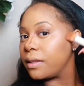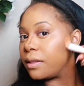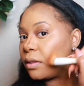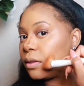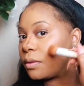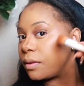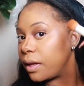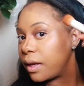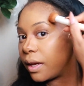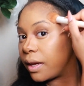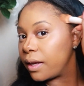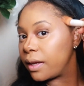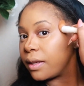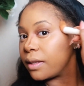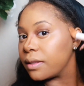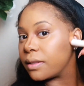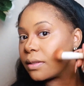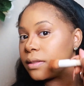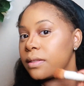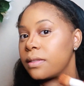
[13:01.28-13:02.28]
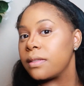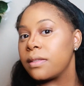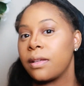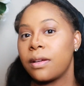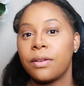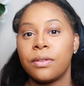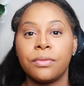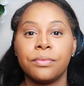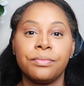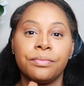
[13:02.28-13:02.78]
do that.
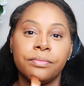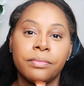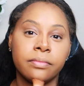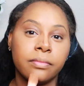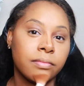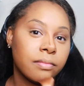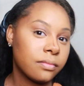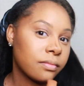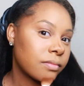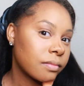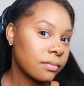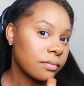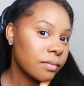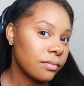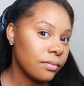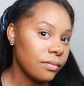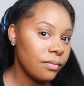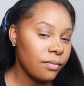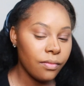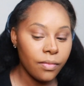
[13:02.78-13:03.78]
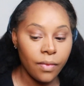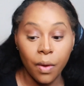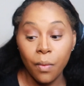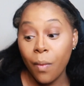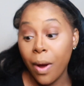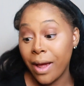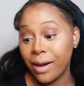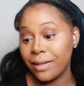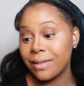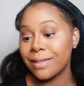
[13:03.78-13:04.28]
So
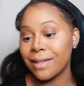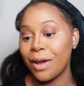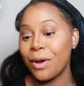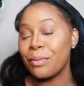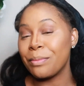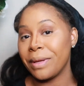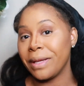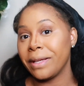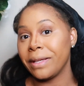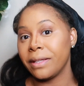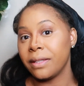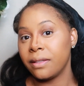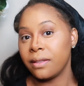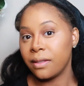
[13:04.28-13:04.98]
white is gonna be.